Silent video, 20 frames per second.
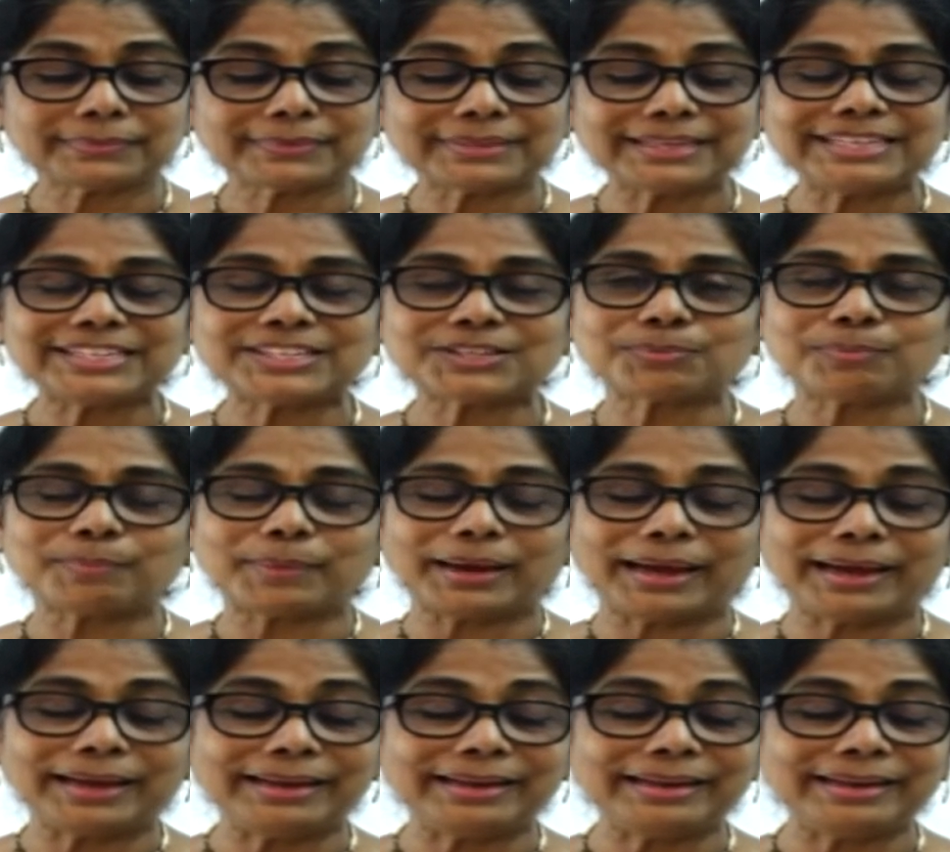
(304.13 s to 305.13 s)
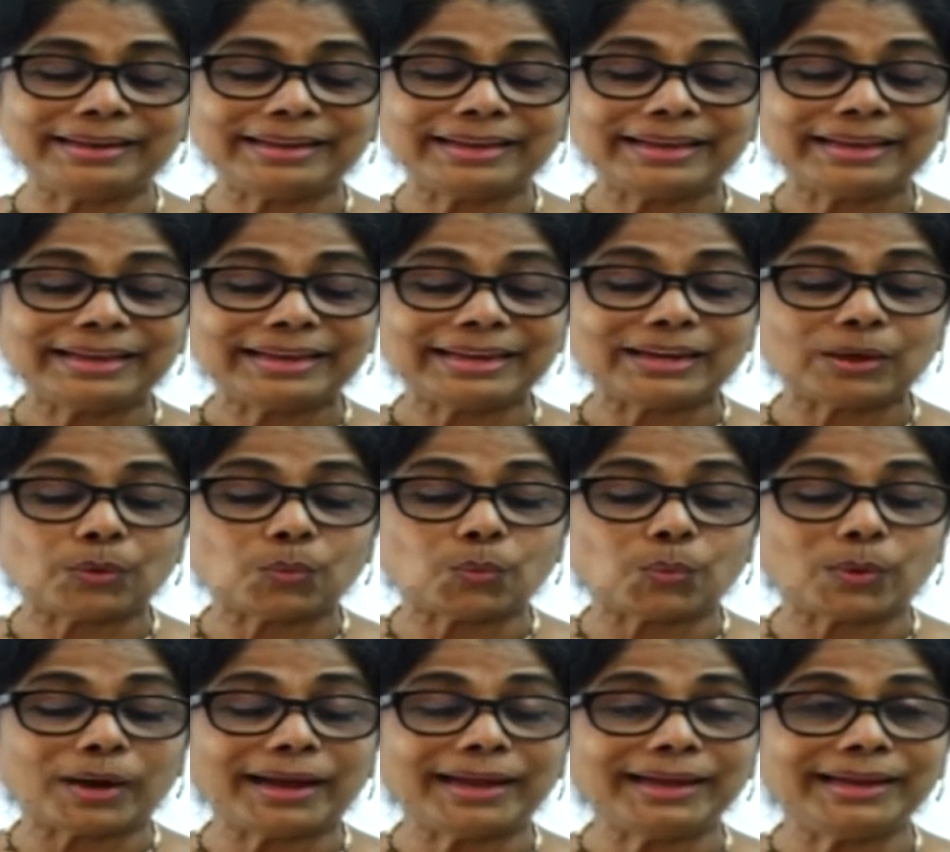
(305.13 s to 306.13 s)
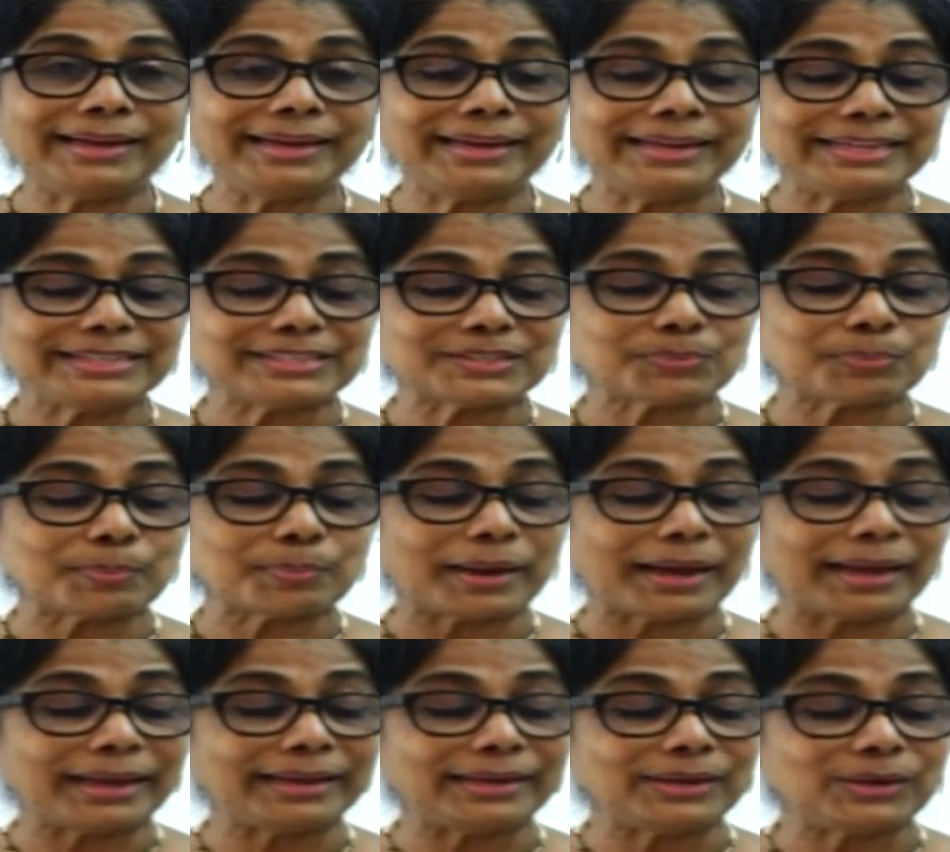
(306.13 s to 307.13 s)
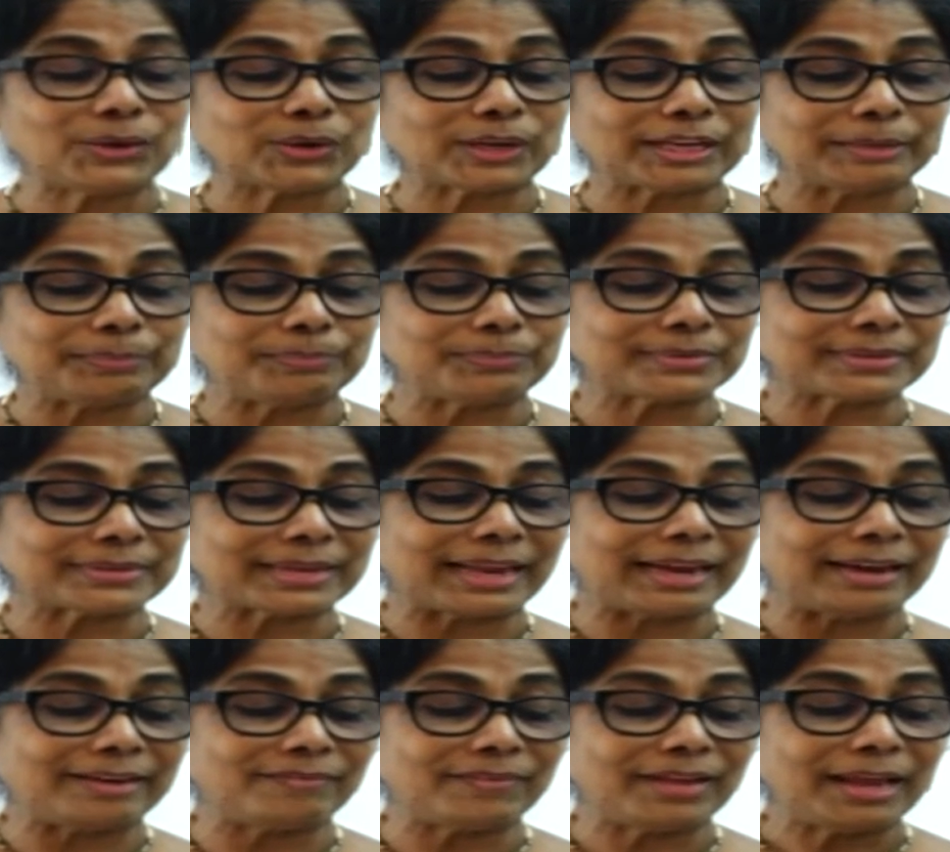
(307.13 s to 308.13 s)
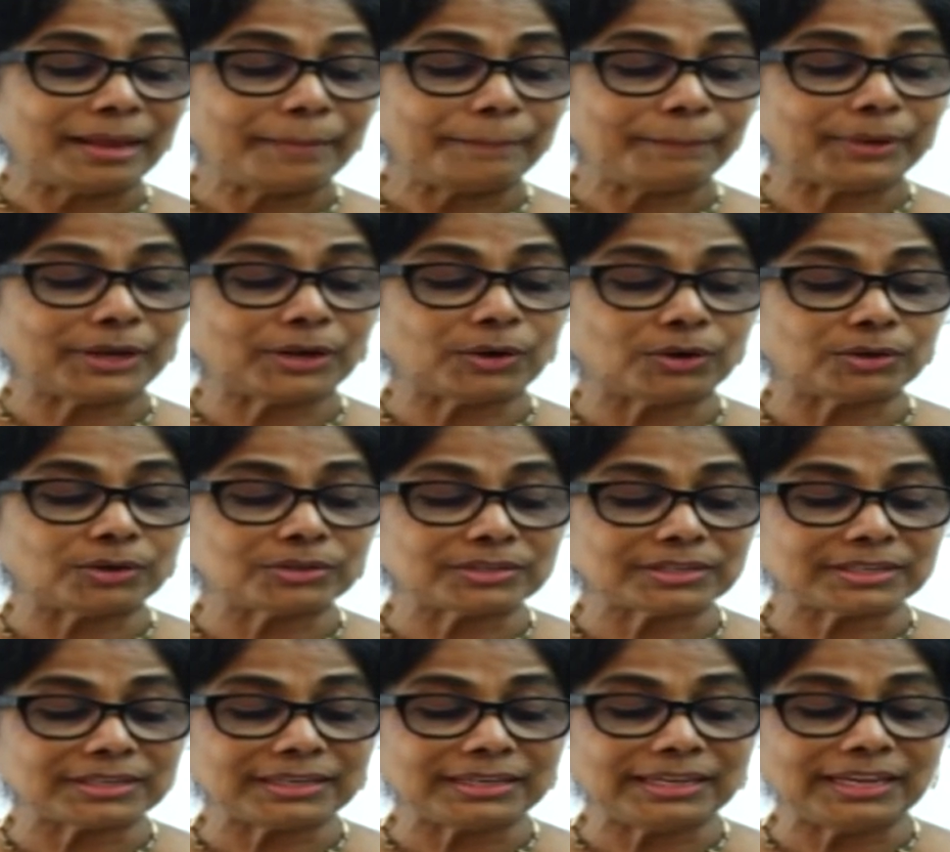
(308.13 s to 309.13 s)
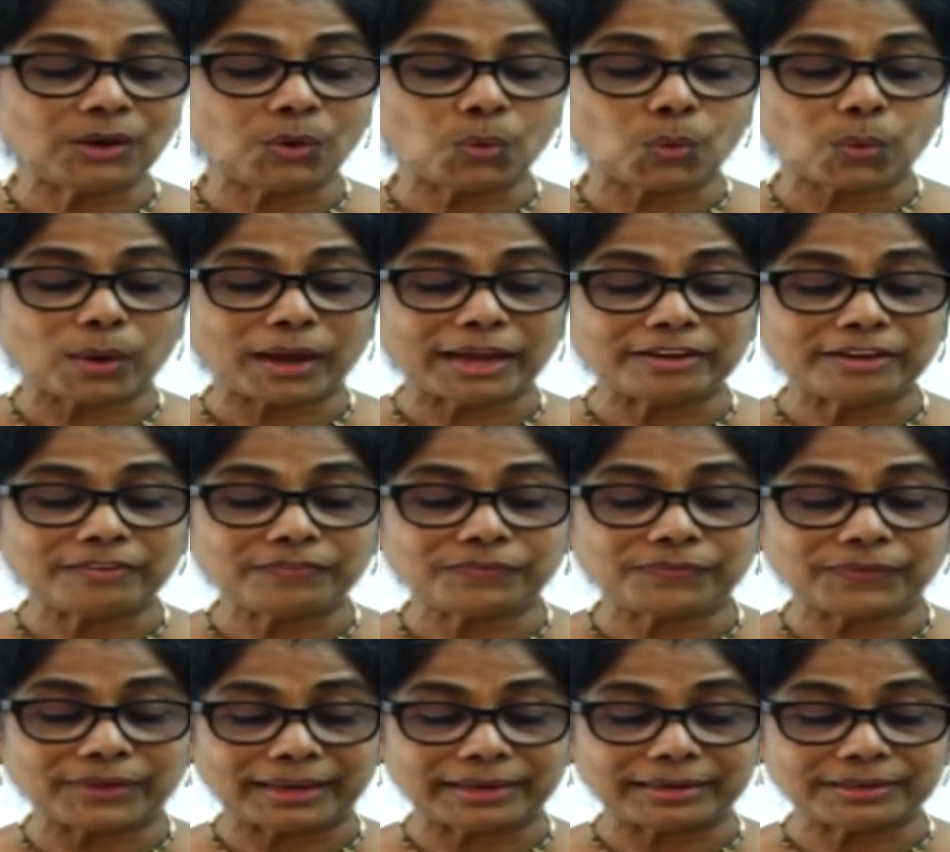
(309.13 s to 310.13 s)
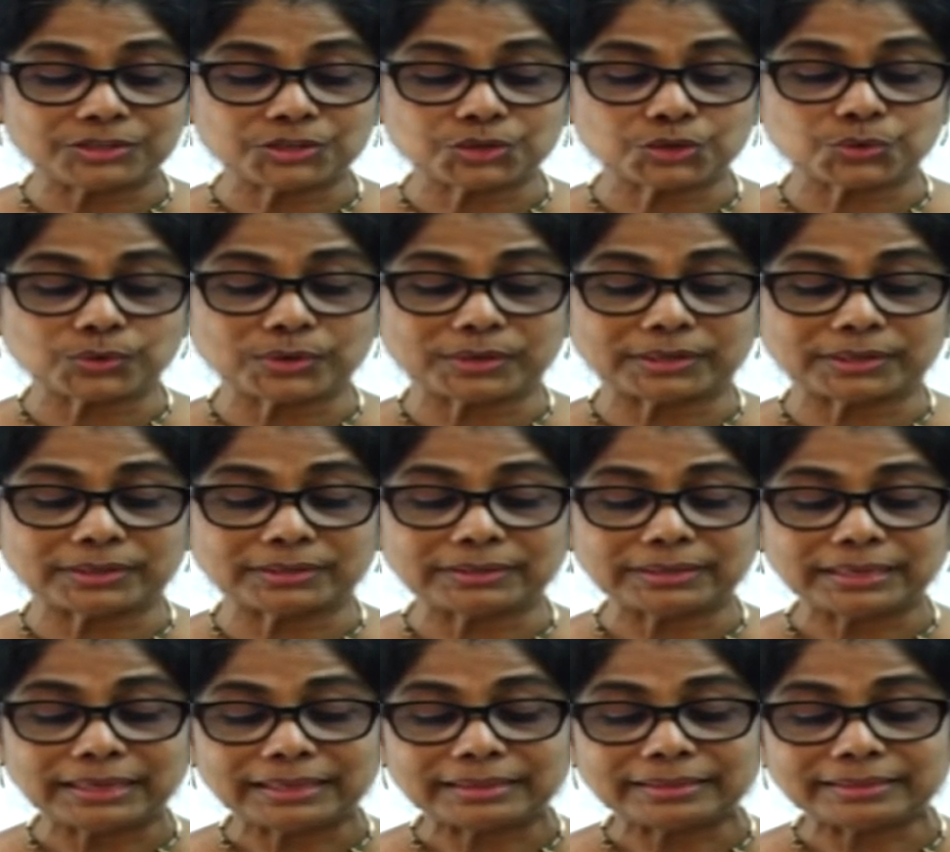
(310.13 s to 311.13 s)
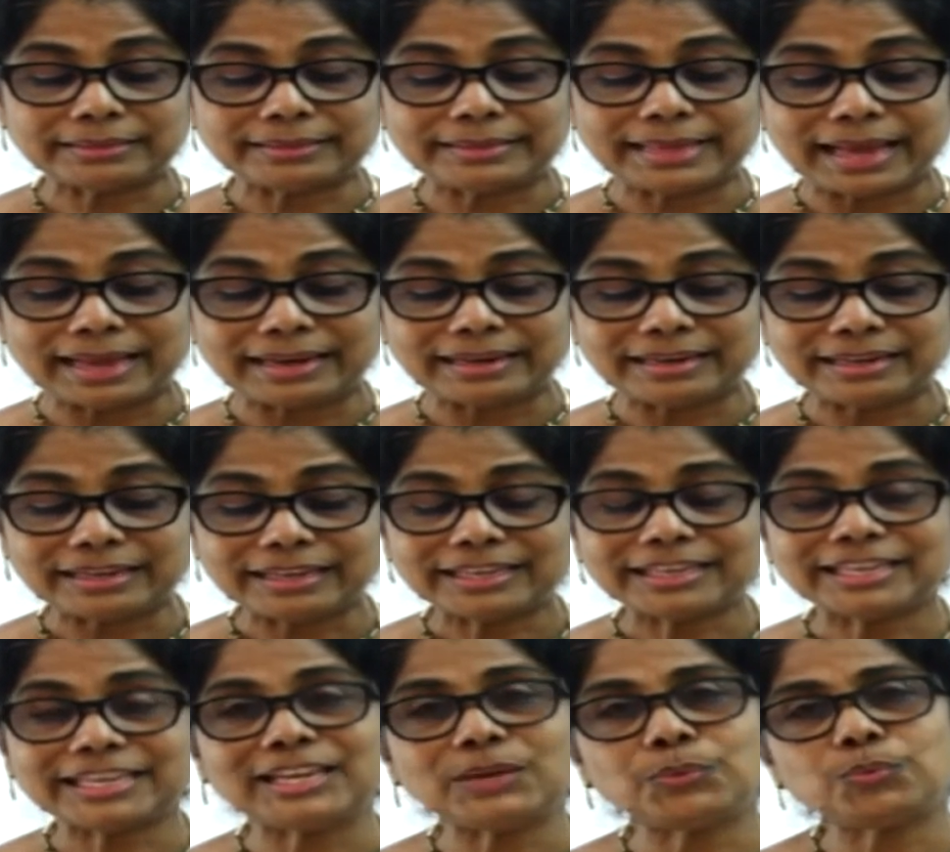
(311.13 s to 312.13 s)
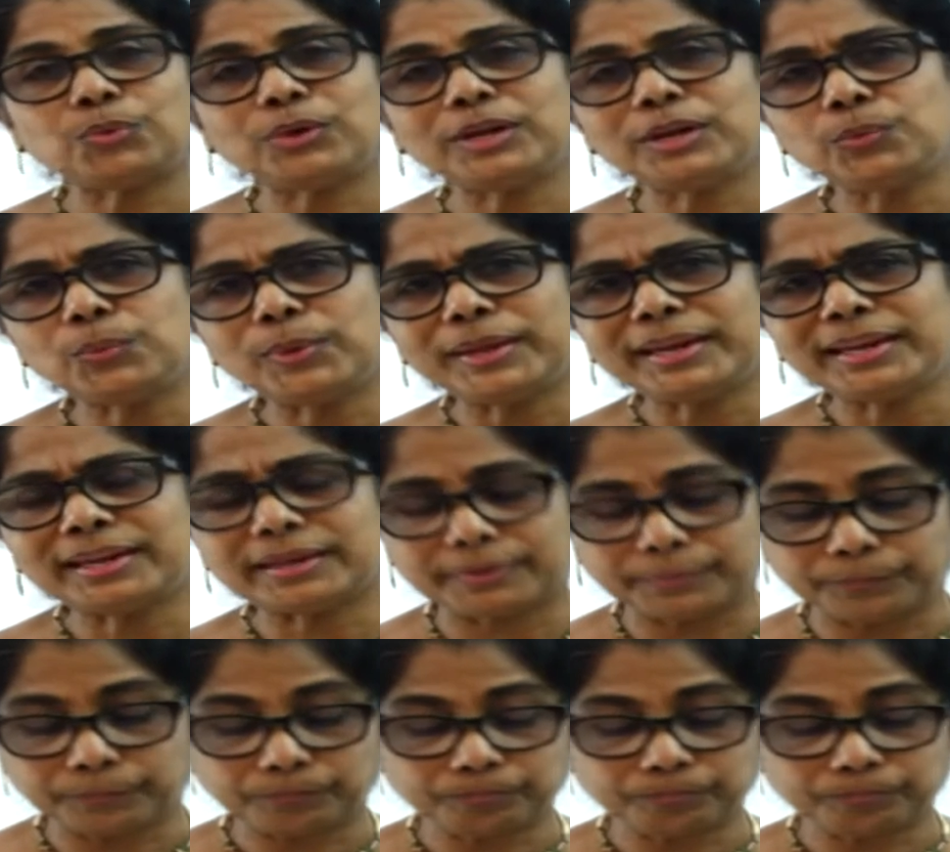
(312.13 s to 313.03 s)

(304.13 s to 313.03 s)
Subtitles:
He smiled in a wily smile to himself because he quite felt sure that he wouldn't win.